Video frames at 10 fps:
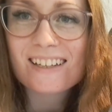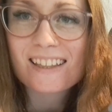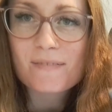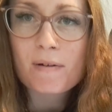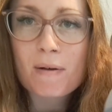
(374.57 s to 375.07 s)
I
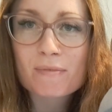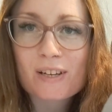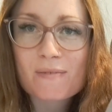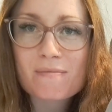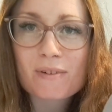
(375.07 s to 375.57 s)
think my mom's
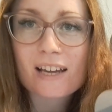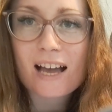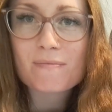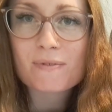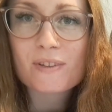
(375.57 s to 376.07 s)
gonna be pretty
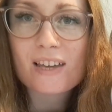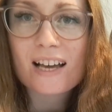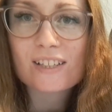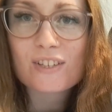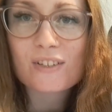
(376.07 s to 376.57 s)
happy with
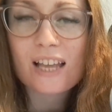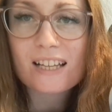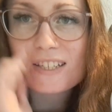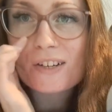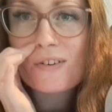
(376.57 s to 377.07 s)
that. So
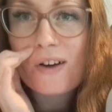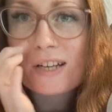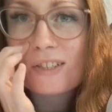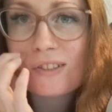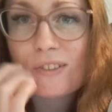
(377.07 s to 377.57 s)
let's go
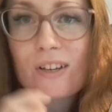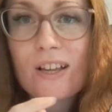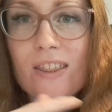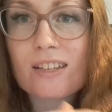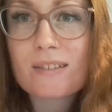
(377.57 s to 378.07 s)
and do
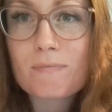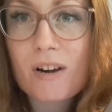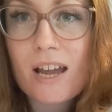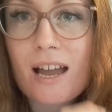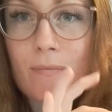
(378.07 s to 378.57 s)
the
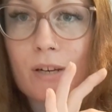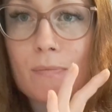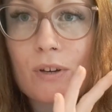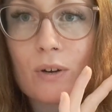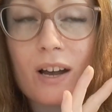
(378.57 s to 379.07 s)
spray. I'm gonna
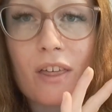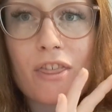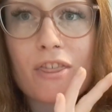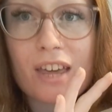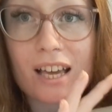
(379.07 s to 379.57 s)
put quite a
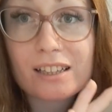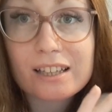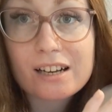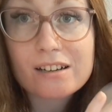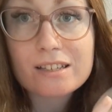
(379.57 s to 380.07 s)
thick
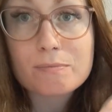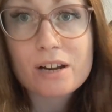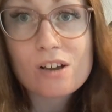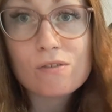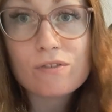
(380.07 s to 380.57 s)
layer of
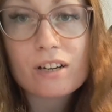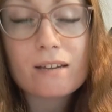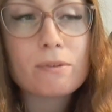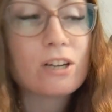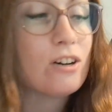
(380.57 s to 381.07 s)
spray over
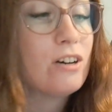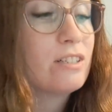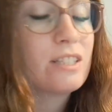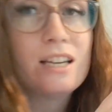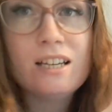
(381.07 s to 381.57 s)
it
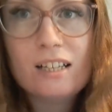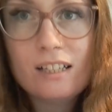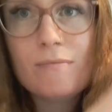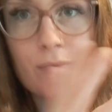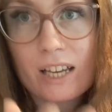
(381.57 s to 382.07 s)
because,
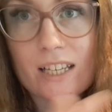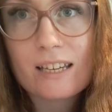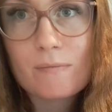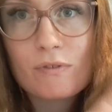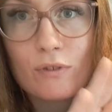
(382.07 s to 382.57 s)
like I
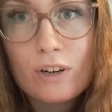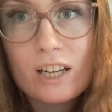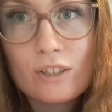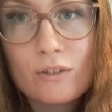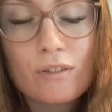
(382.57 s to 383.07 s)
said before, I
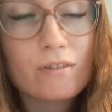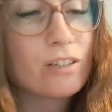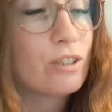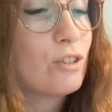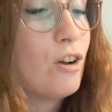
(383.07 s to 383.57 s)
had to do 3
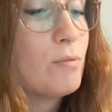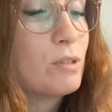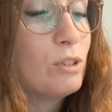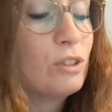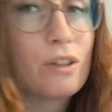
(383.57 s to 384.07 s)
on the top.
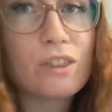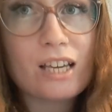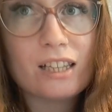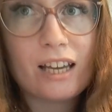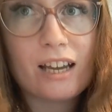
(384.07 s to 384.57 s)
So we'll do a
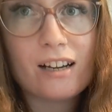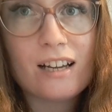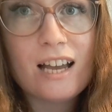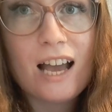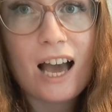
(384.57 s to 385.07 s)
thick layer
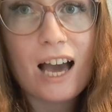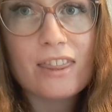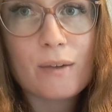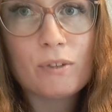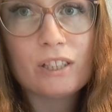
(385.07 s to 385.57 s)

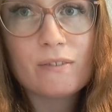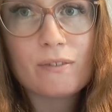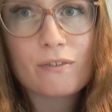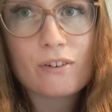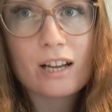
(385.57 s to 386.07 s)
and then we'll leave
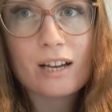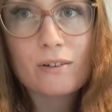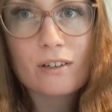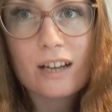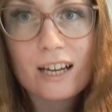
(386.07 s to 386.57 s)
it for an
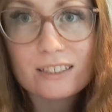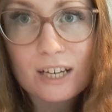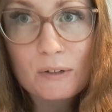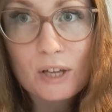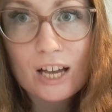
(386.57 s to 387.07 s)
hour and
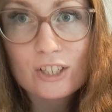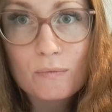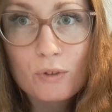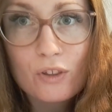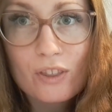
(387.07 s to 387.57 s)
I will catch
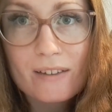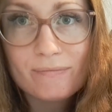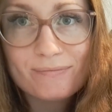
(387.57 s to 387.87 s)
up with you then.